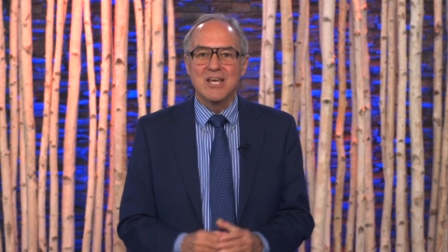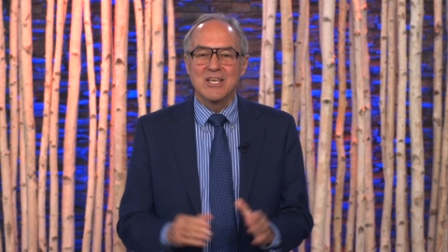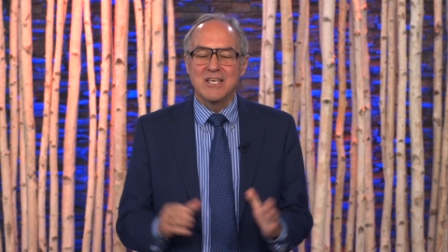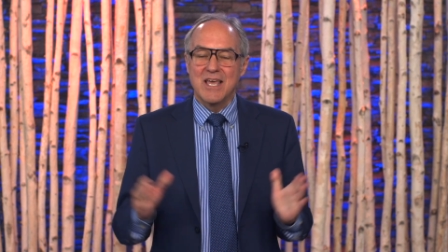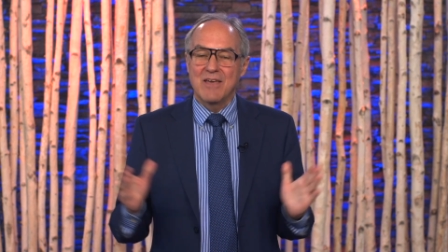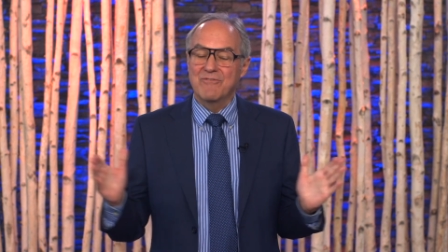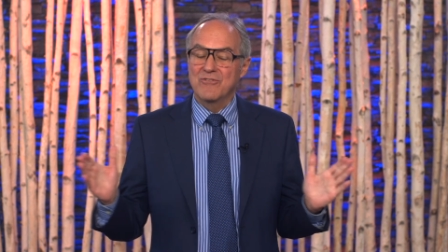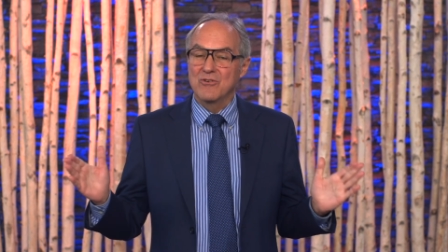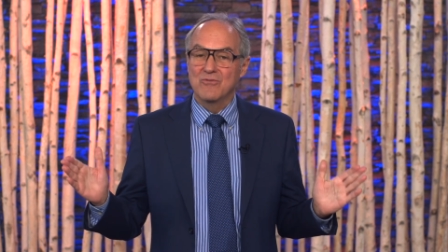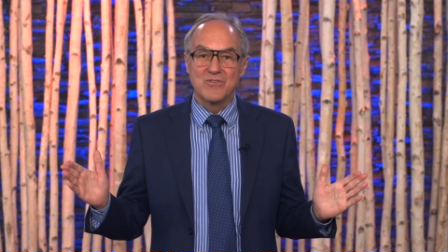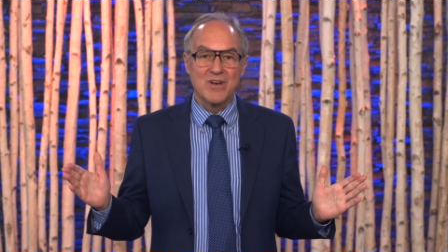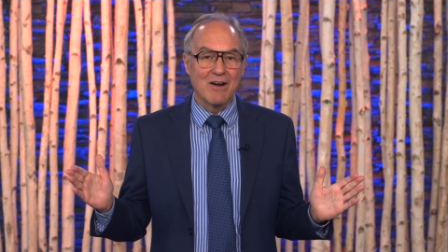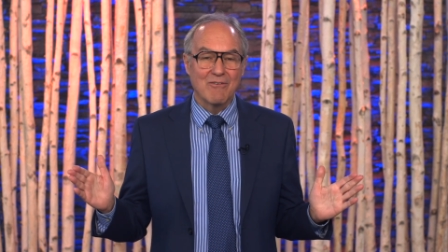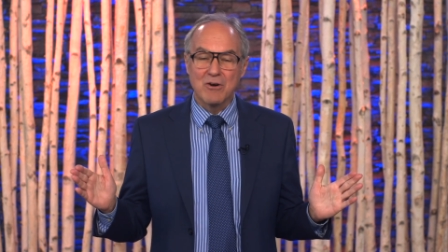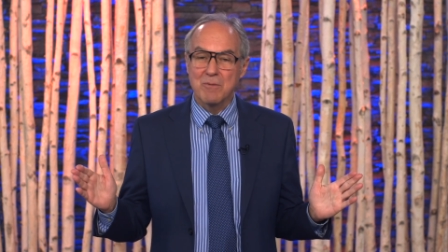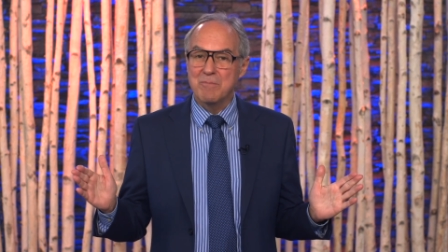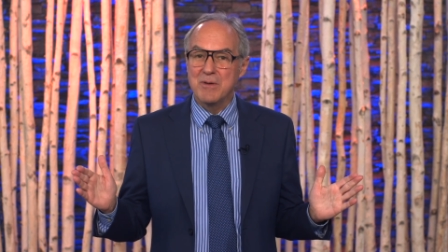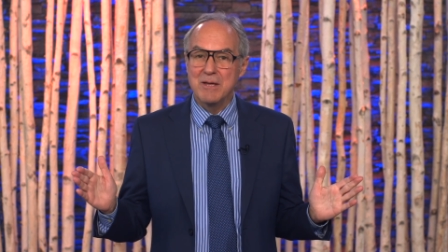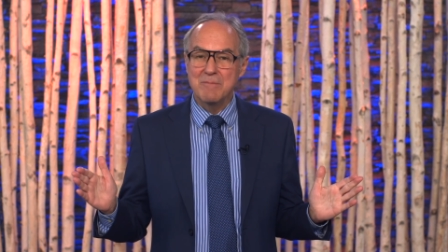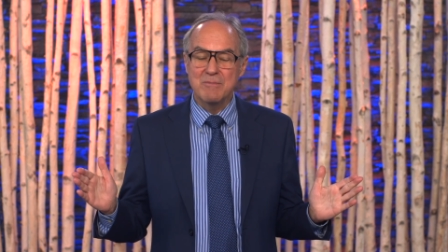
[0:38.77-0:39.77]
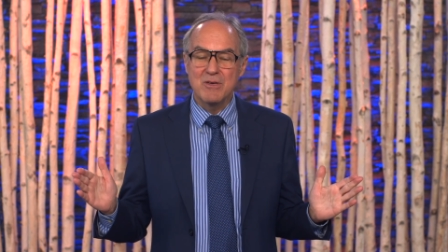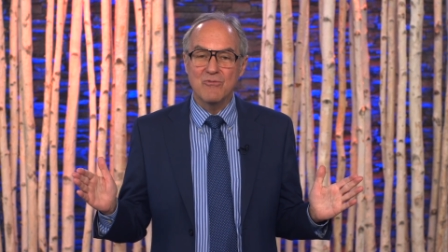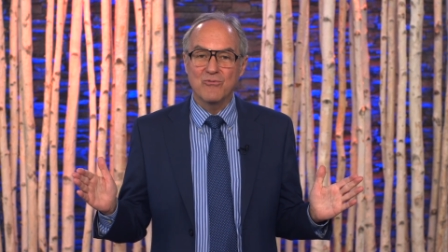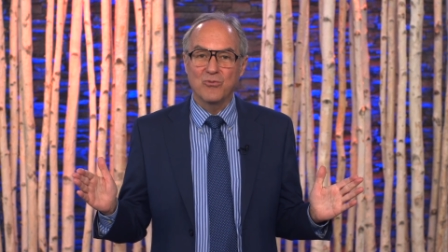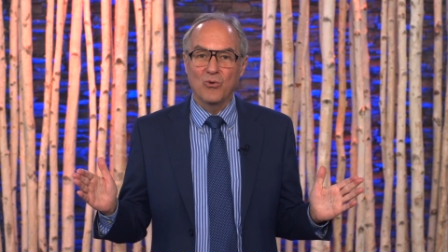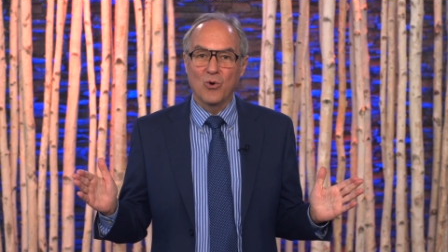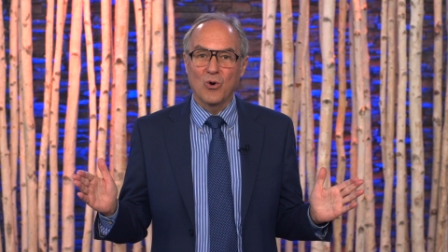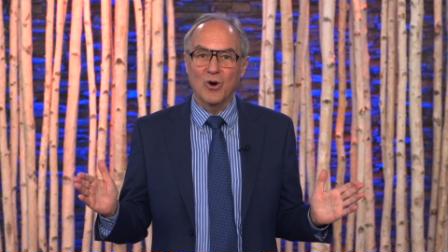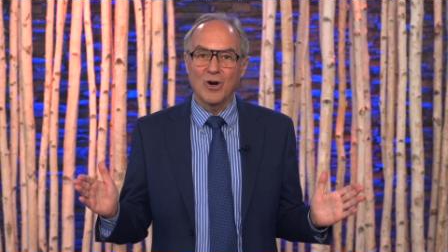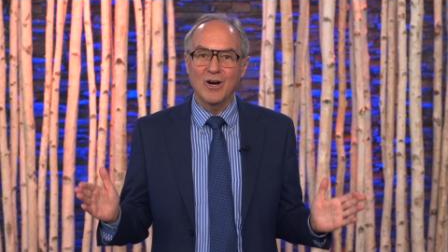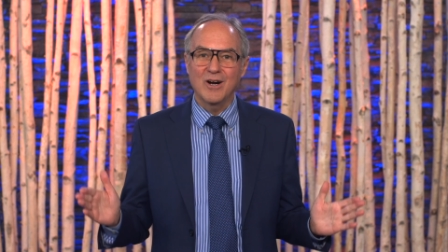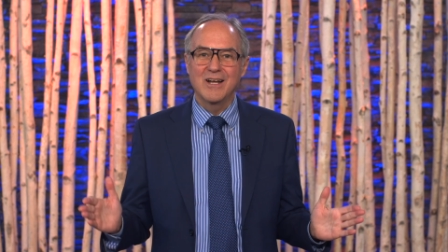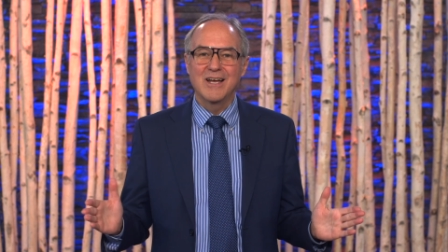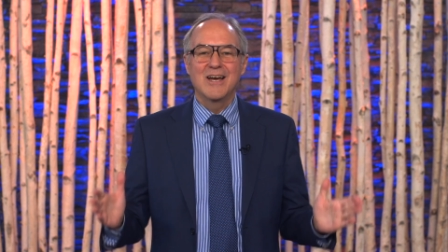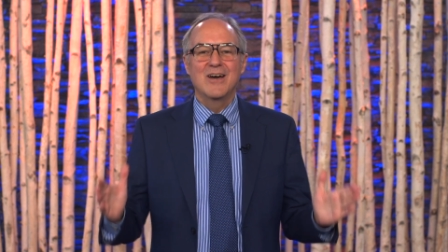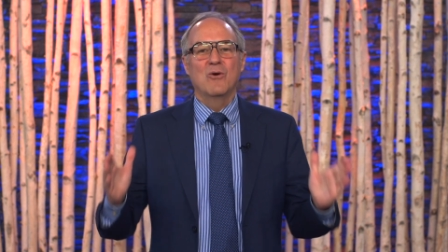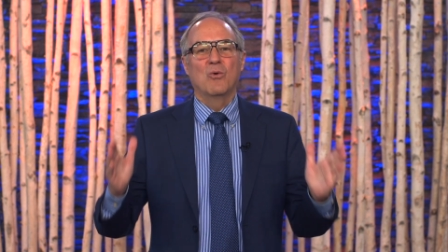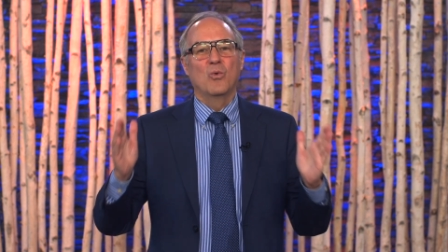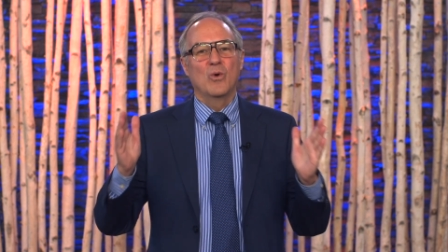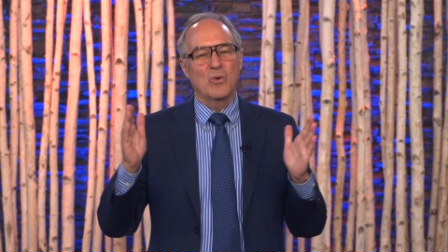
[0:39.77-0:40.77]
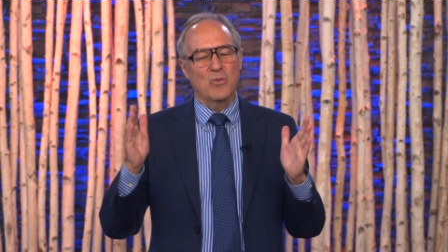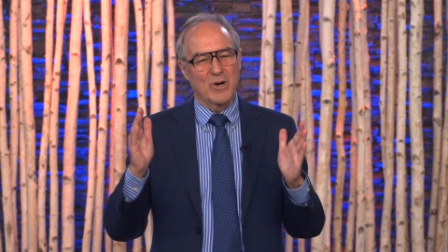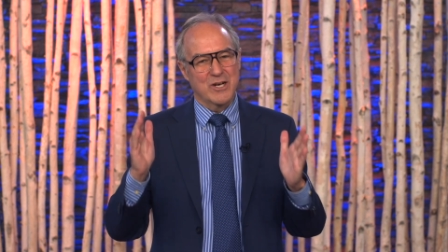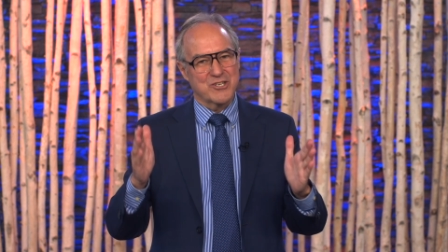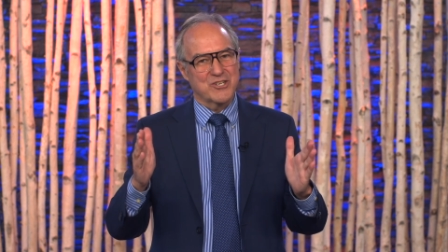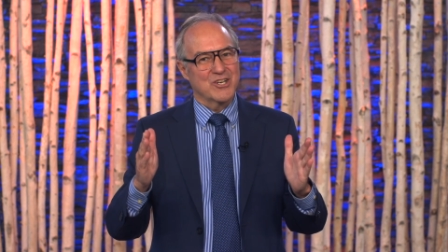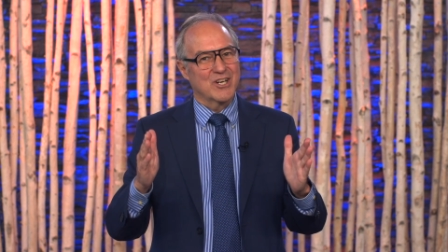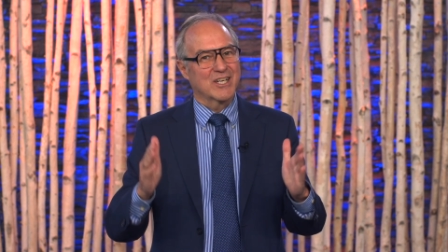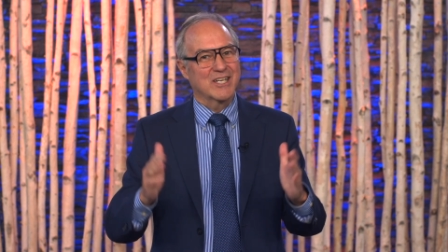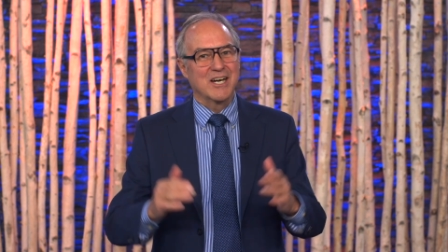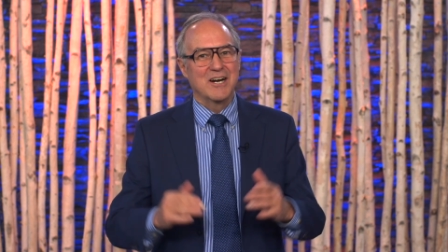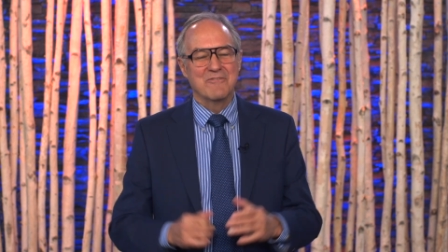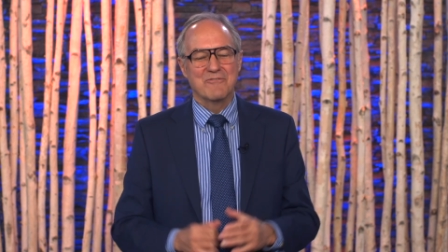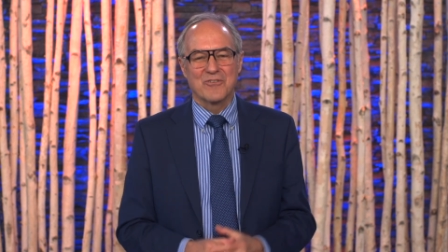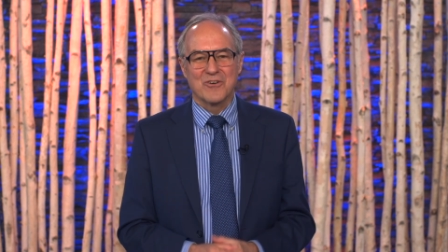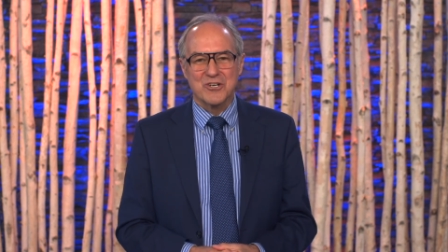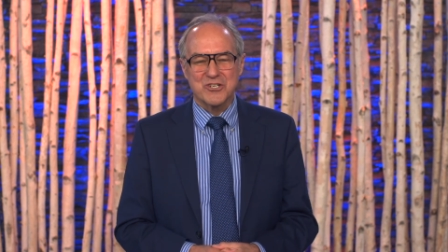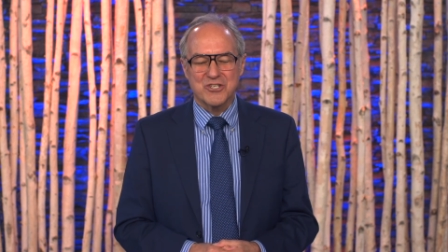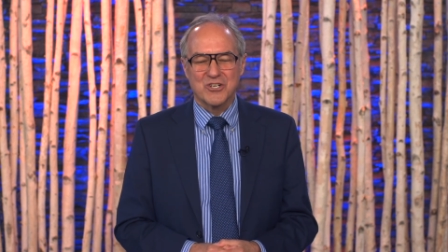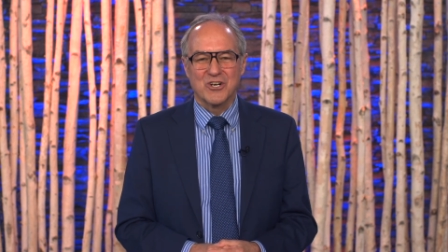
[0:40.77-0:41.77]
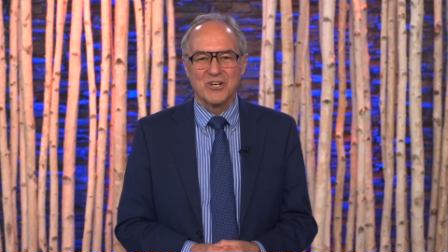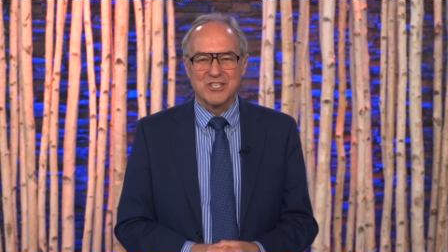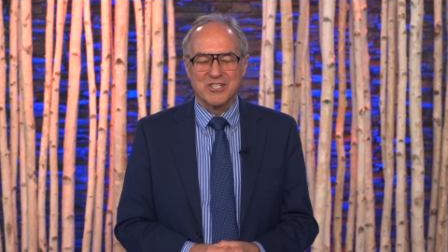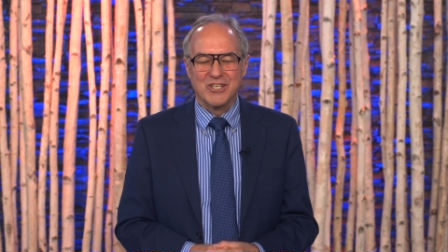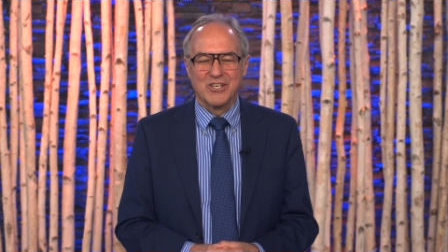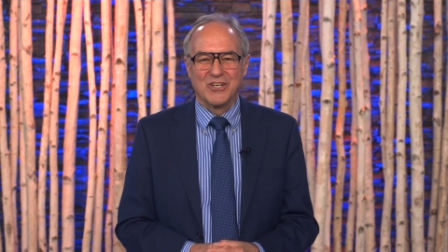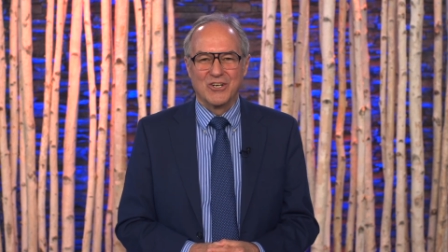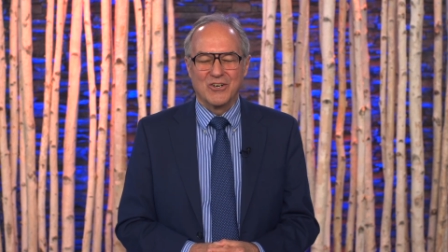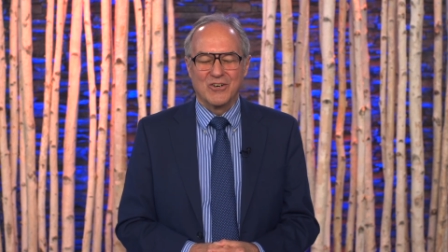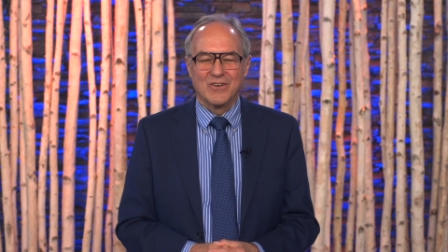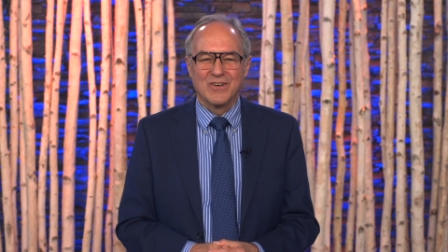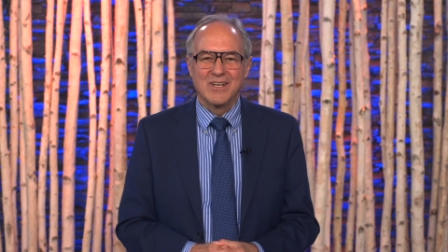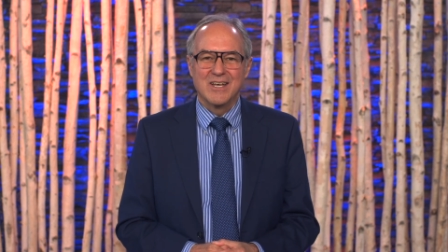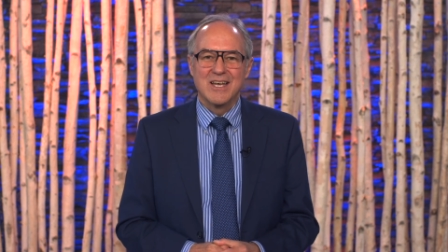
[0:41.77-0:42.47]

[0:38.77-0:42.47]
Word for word: If you've never been before, we want you to come for sure too.